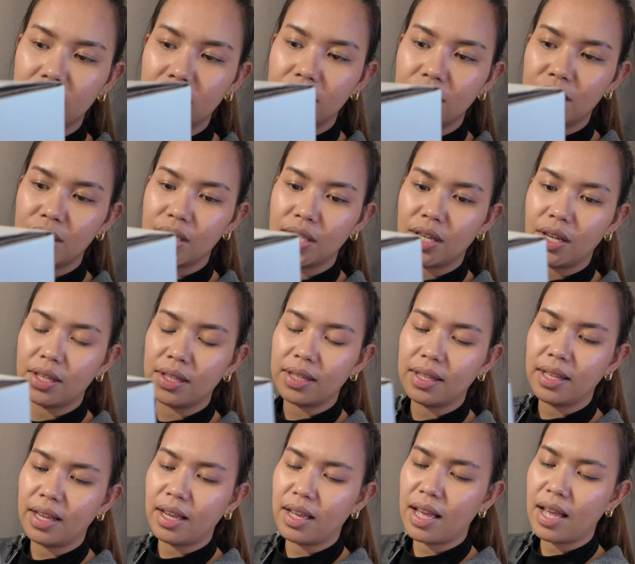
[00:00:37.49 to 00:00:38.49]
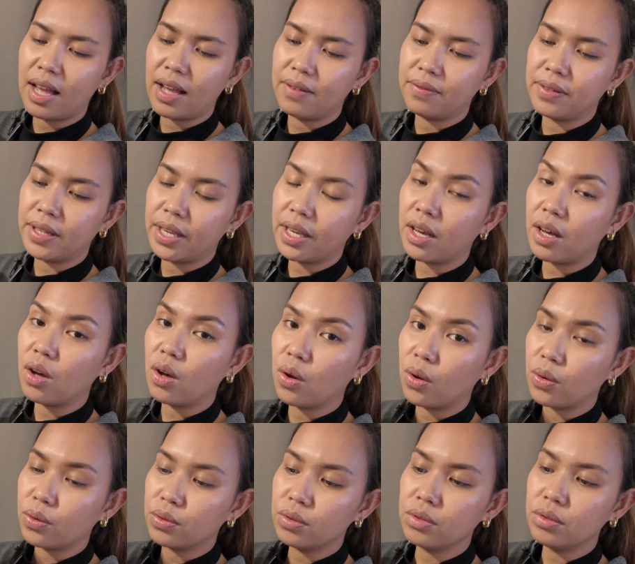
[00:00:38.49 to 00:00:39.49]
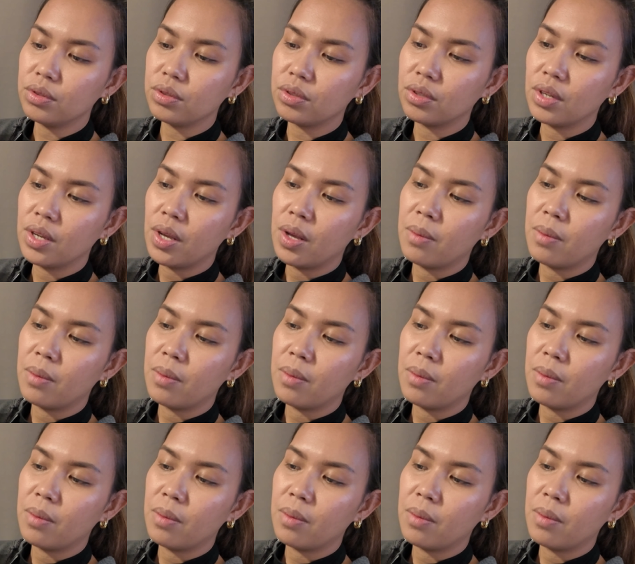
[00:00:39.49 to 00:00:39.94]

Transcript: does not have like a hose,